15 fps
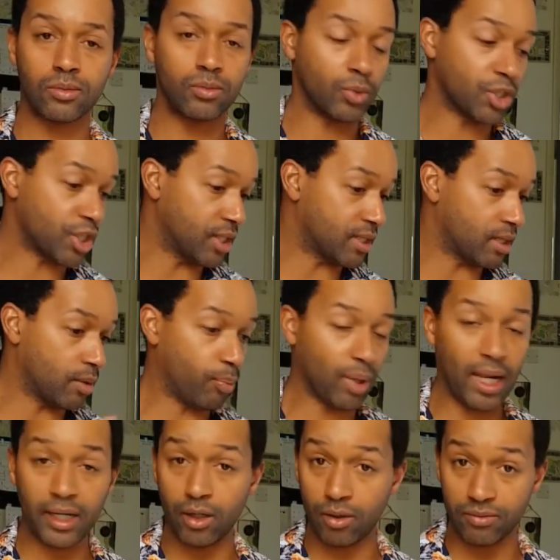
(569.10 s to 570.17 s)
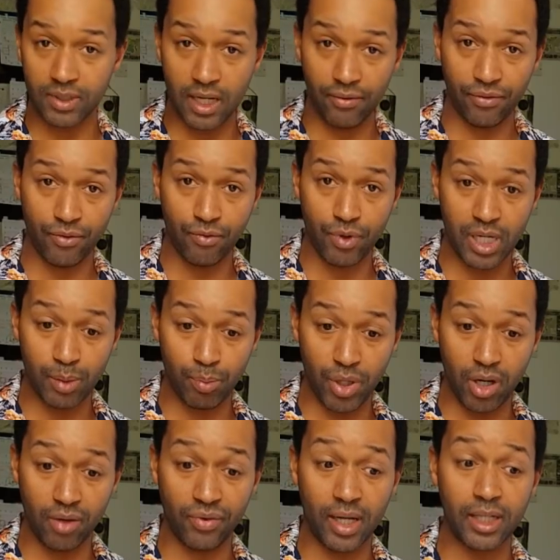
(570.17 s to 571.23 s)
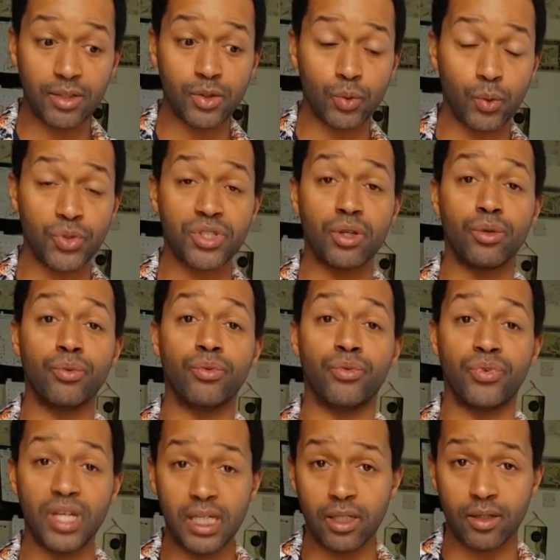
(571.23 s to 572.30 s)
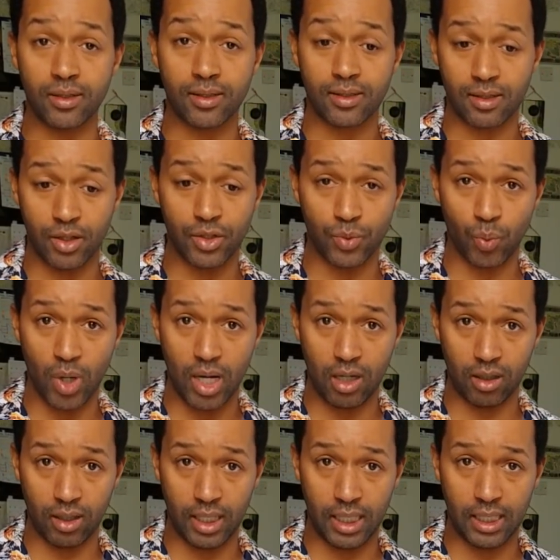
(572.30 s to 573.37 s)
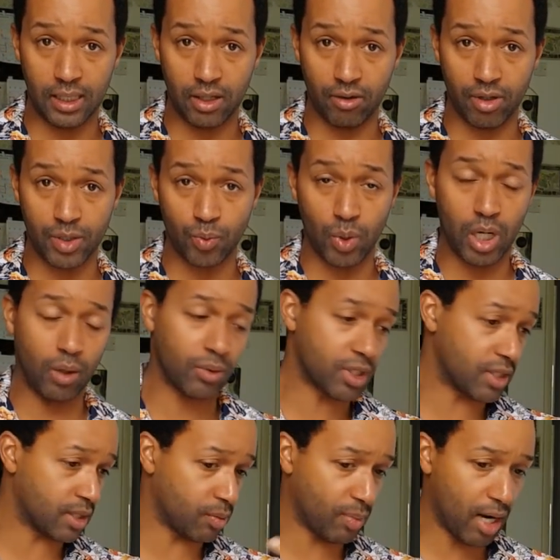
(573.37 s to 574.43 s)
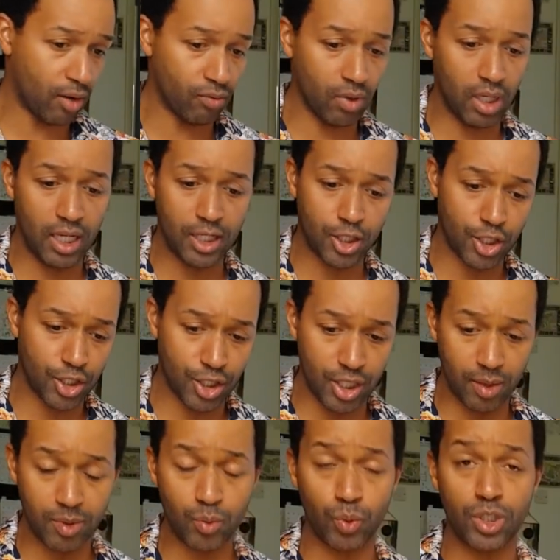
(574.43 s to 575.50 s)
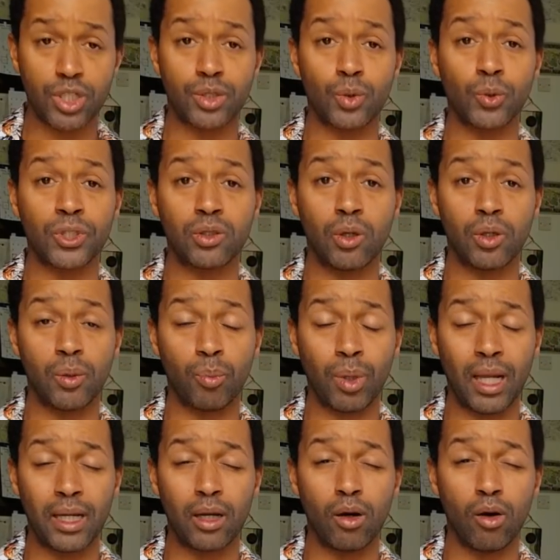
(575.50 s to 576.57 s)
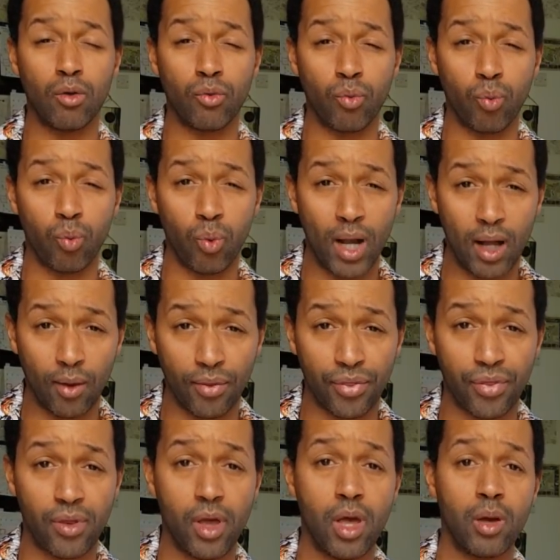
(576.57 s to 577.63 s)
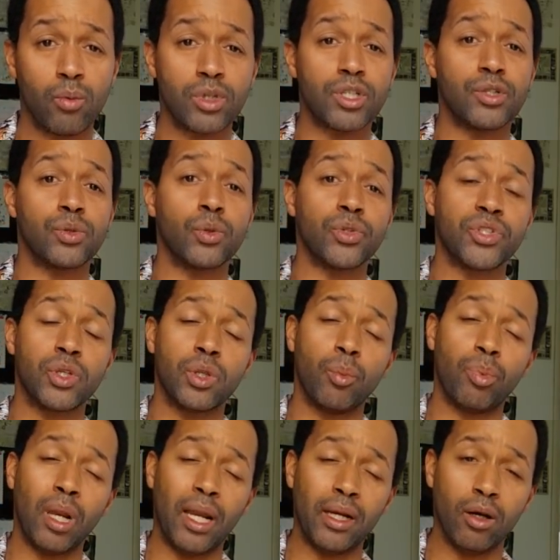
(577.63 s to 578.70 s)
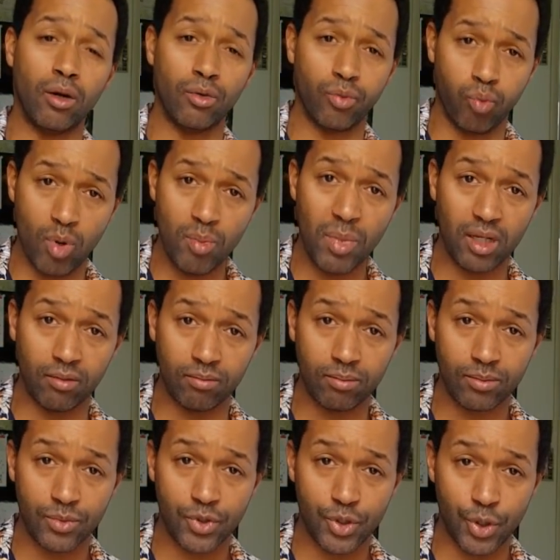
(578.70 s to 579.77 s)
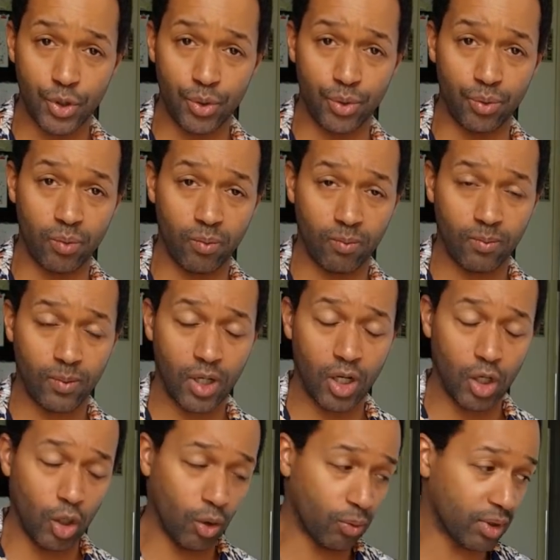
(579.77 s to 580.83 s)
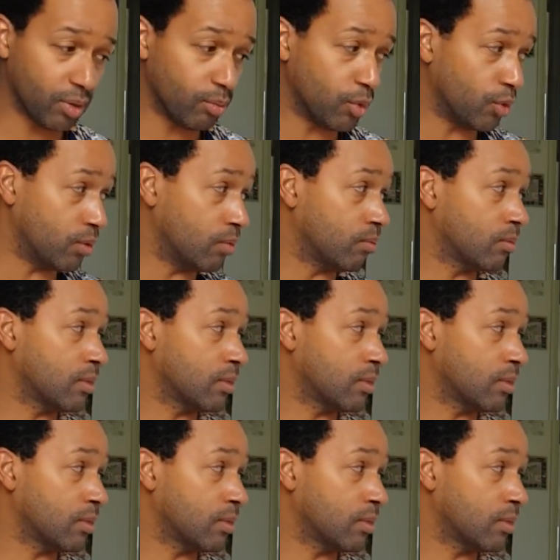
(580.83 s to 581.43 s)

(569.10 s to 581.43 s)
which is the planet of death and rebirth, and it's also Venus as well in there as well, which is about relationships, which is also the planet of wealth, which is also the planet of women too, along with the moon.